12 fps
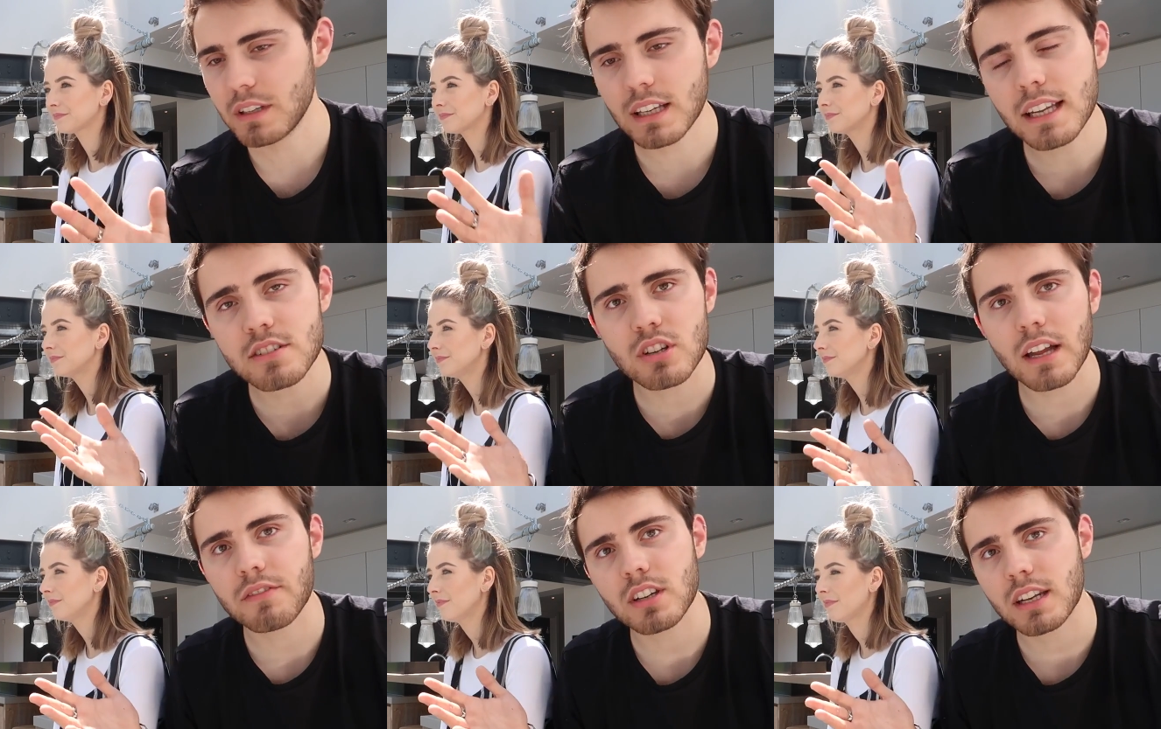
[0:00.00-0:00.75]
Speaker 1: We
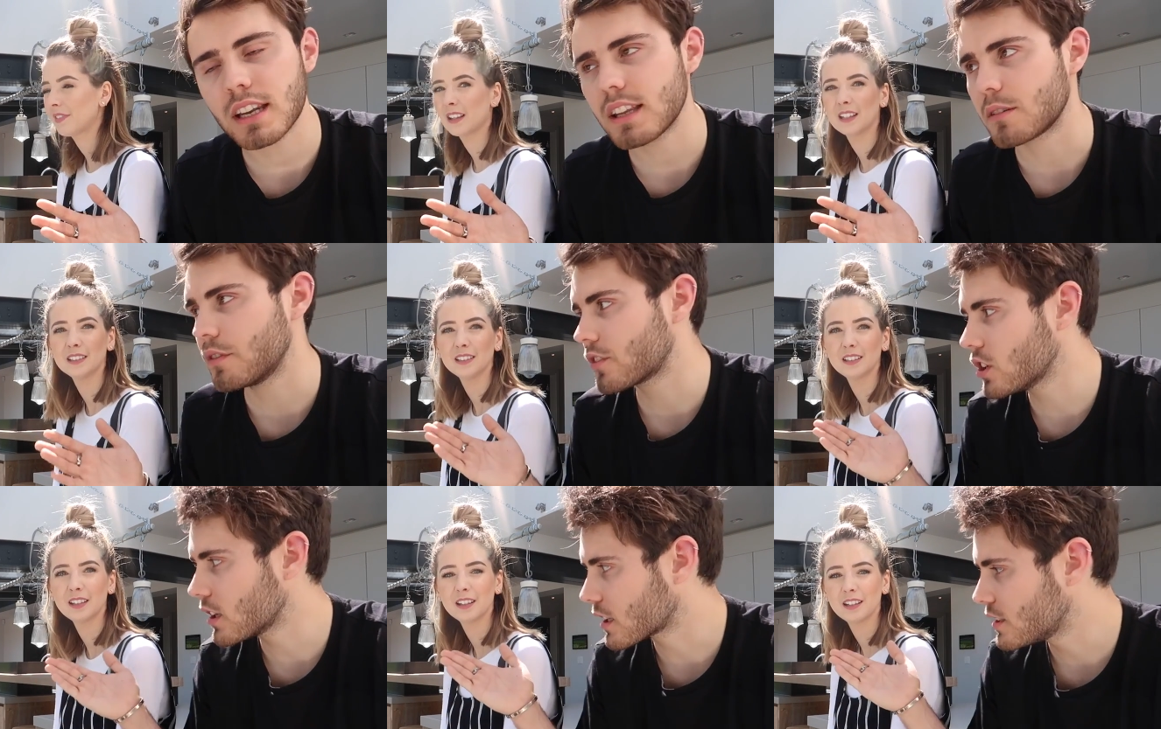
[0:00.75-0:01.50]
literally haven't done anything. We've
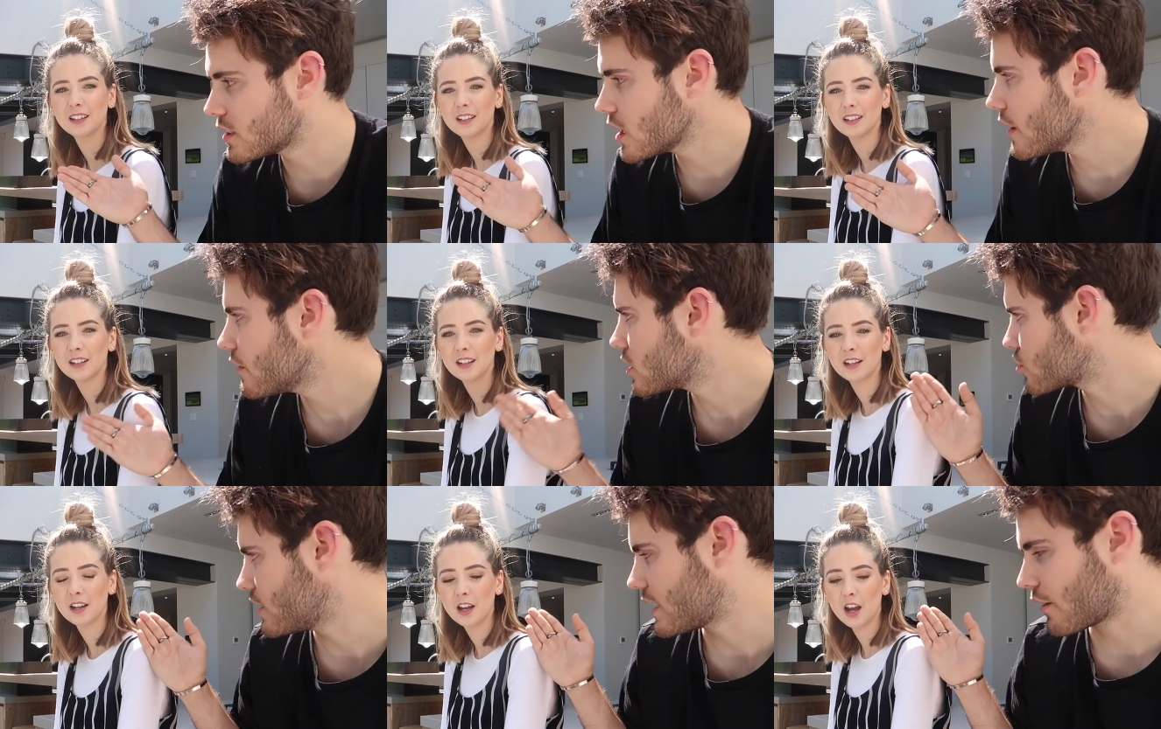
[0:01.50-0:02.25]
got a
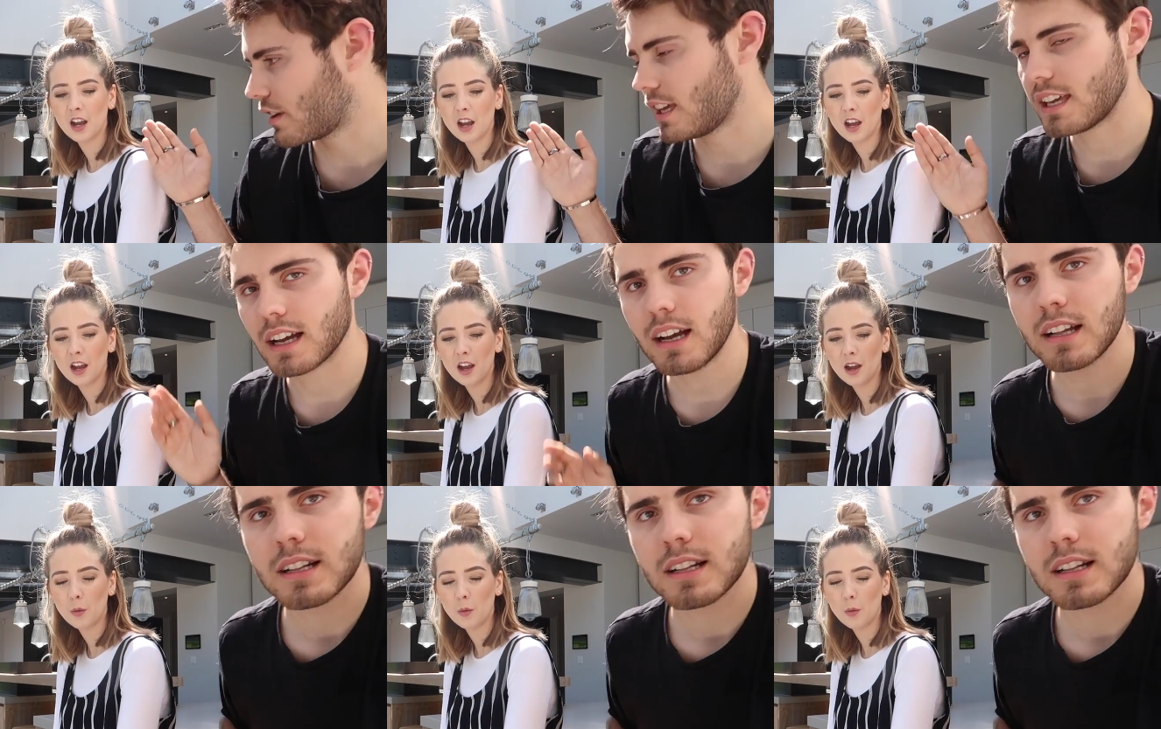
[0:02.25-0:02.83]
conservatory down here.